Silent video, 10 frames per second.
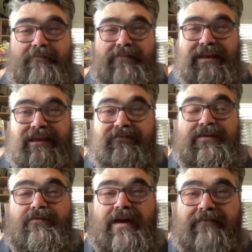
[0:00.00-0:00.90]
But if
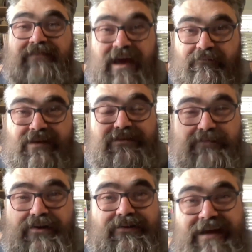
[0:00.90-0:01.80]
you have not read the
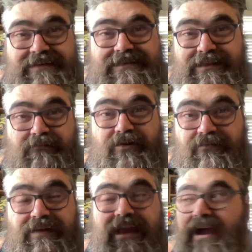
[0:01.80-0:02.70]
book or not seen the
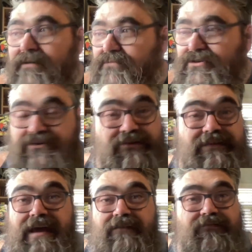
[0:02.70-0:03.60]
movie, I'm sure
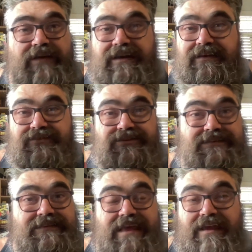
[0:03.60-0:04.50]
that fucking
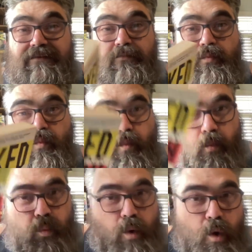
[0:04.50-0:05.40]
just like,
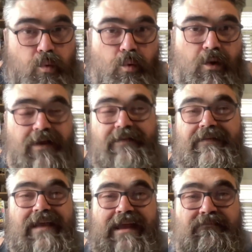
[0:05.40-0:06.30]
woo,
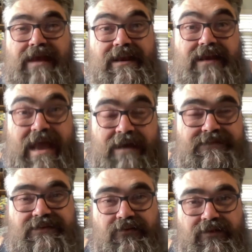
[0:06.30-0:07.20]
and made
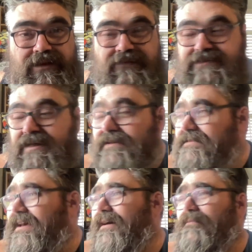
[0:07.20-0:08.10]
absolutely no
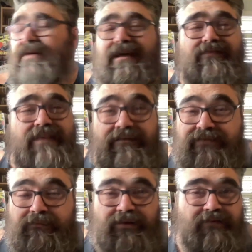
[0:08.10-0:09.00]
sense. But I love
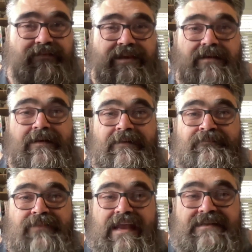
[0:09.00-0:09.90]
the movie.
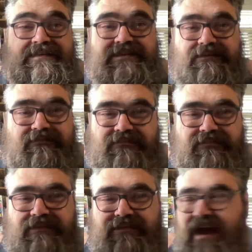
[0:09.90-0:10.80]
It's
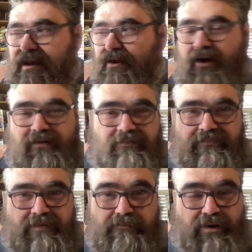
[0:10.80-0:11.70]
not at all
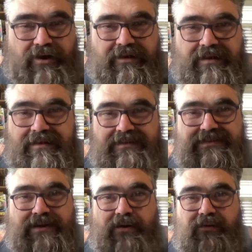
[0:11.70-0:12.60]
the book.
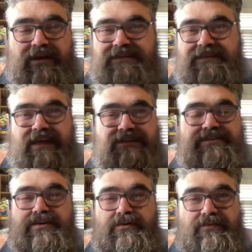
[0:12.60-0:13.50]
So it's like
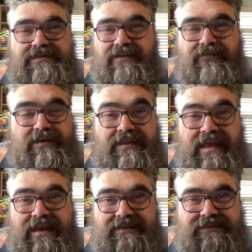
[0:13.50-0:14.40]
two different
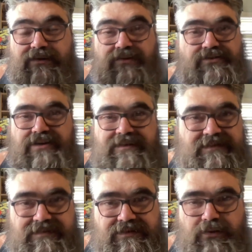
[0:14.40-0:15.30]
things that are
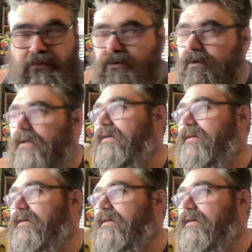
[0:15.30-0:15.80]
just as cool.